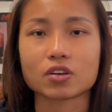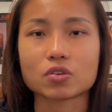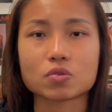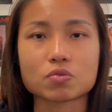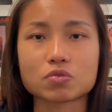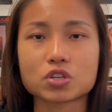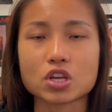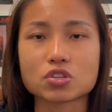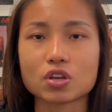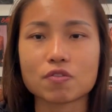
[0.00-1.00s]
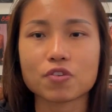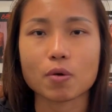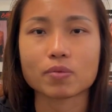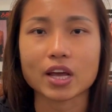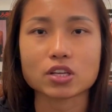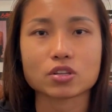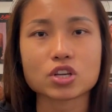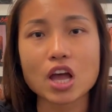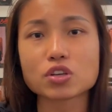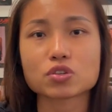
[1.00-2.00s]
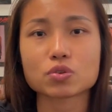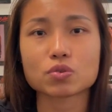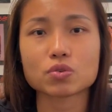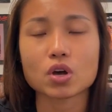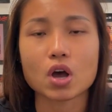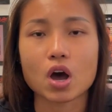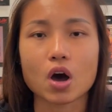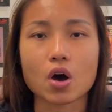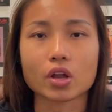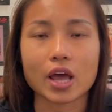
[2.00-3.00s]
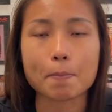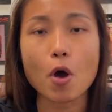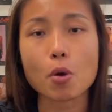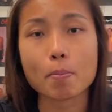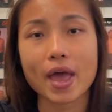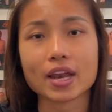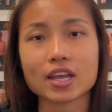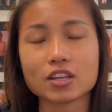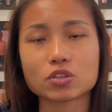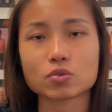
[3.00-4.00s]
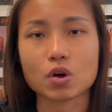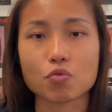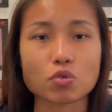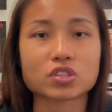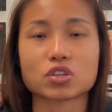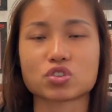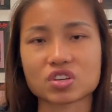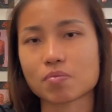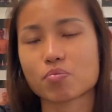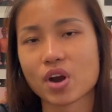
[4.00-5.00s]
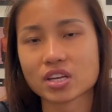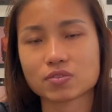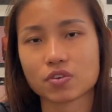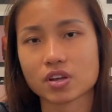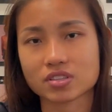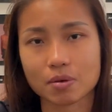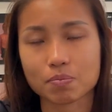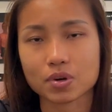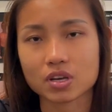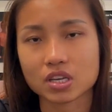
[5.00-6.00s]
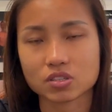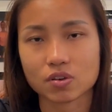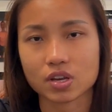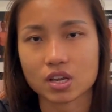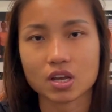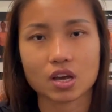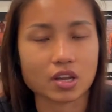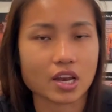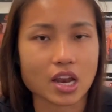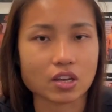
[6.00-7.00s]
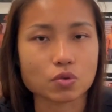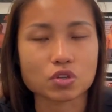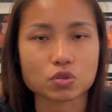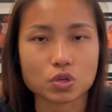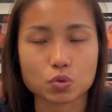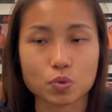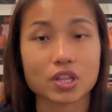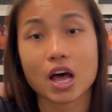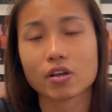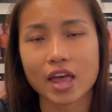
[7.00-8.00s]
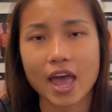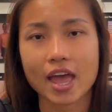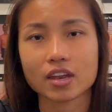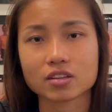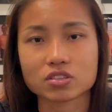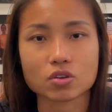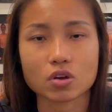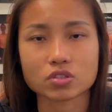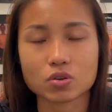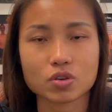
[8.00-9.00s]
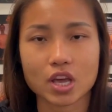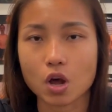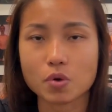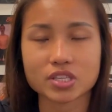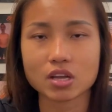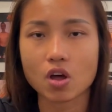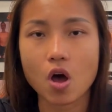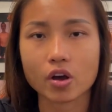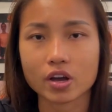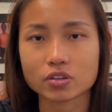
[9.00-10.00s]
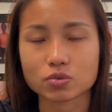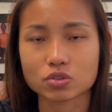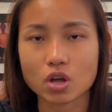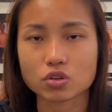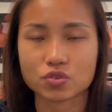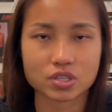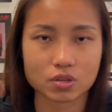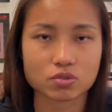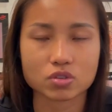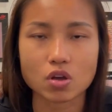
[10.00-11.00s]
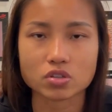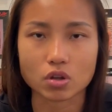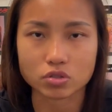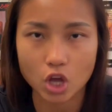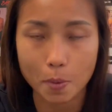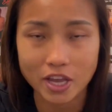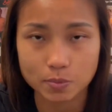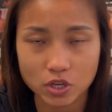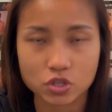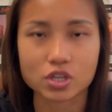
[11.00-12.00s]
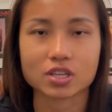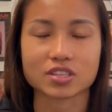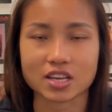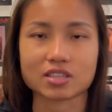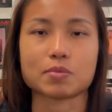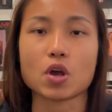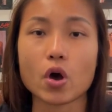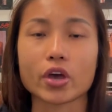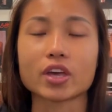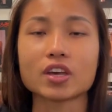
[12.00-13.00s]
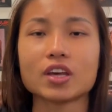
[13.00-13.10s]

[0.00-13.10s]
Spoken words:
you changing from like char siu or like pork belly to a roasted chicken breast, for example, is already another good switch without added sauce. So you can always tell the hawker to not drizzle sauce on top, especially the sesame oil.